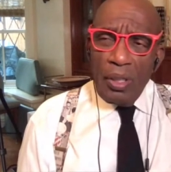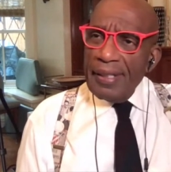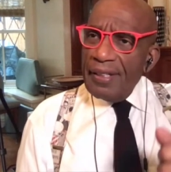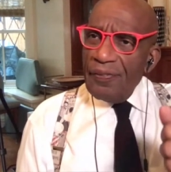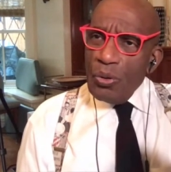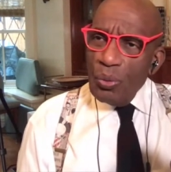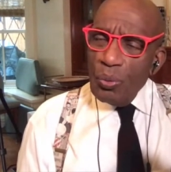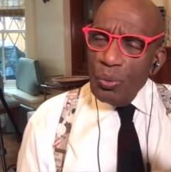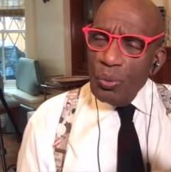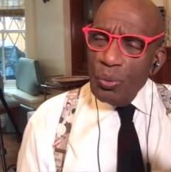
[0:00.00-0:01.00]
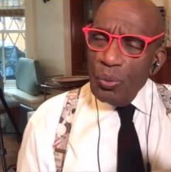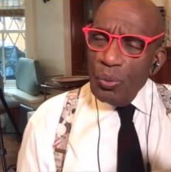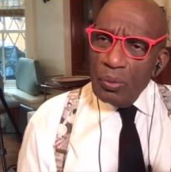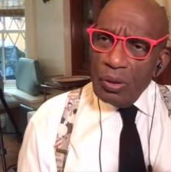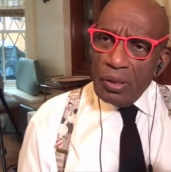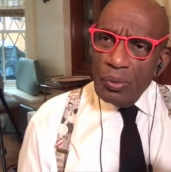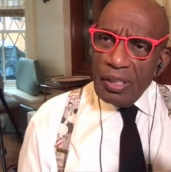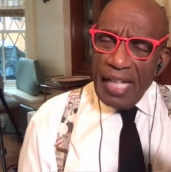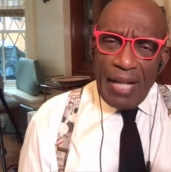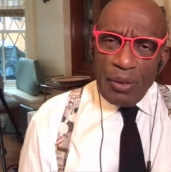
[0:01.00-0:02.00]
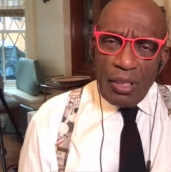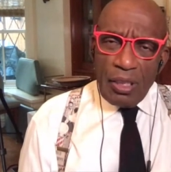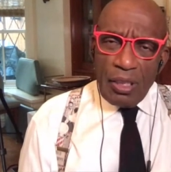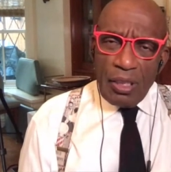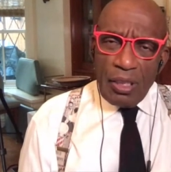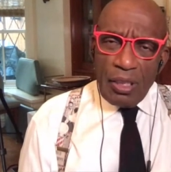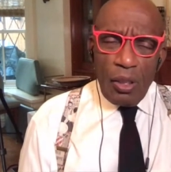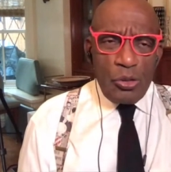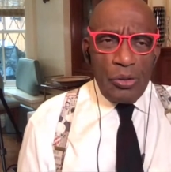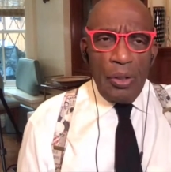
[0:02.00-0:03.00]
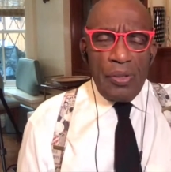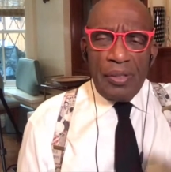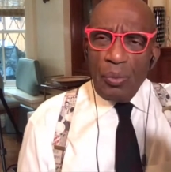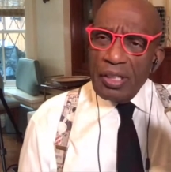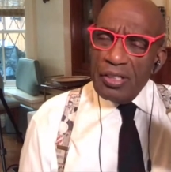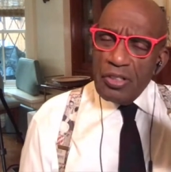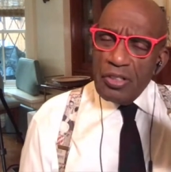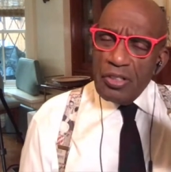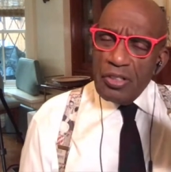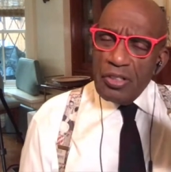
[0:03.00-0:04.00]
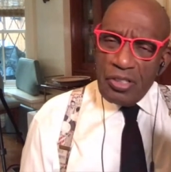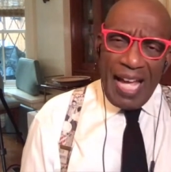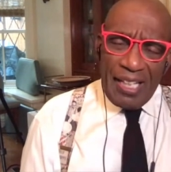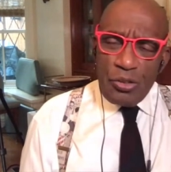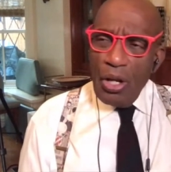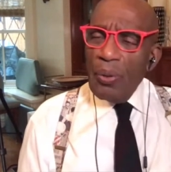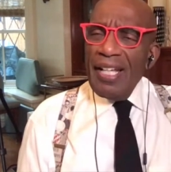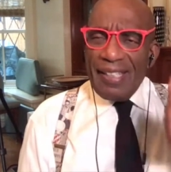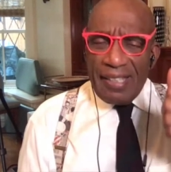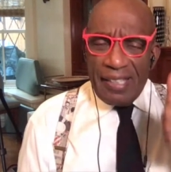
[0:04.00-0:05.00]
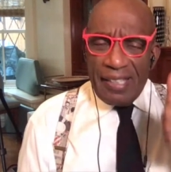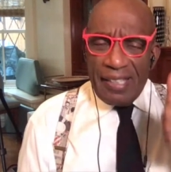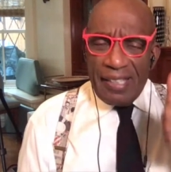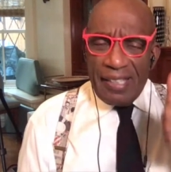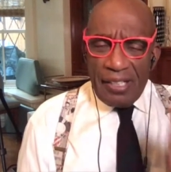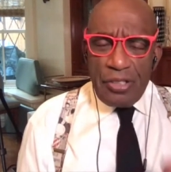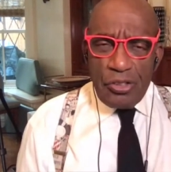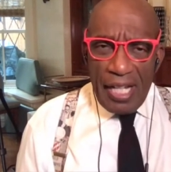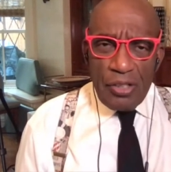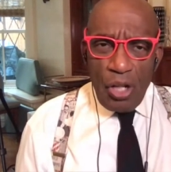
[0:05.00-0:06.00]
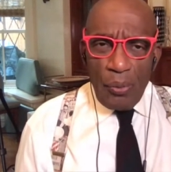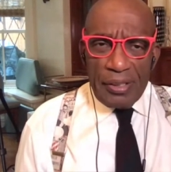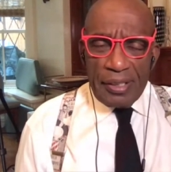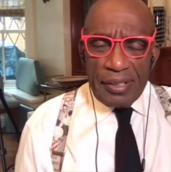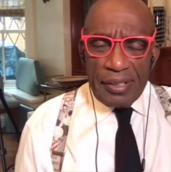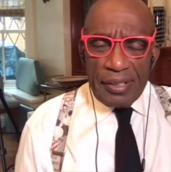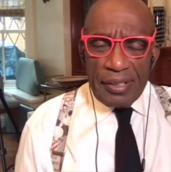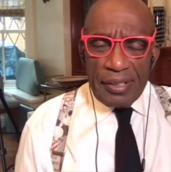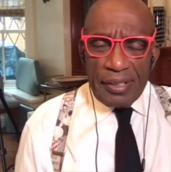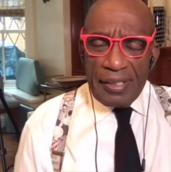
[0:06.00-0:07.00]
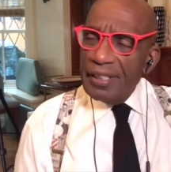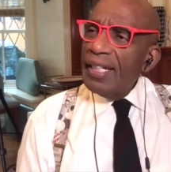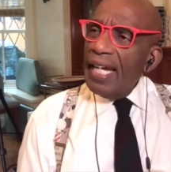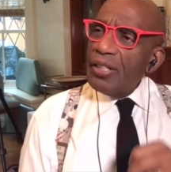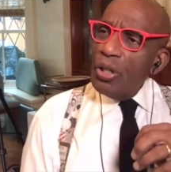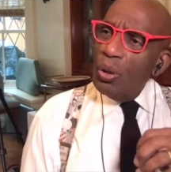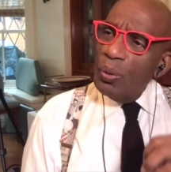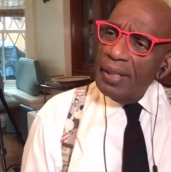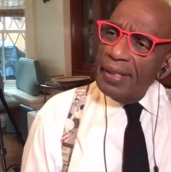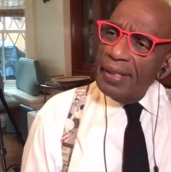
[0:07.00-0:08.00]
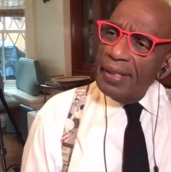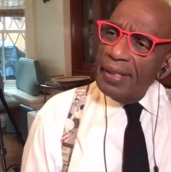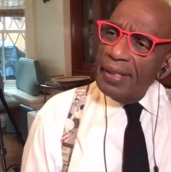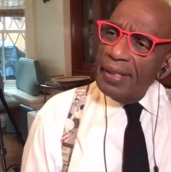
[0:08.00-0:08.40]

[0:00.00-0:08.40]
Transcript: Uh, the folks who work work in agriculture know. That work in science know that there's a change going on here. And so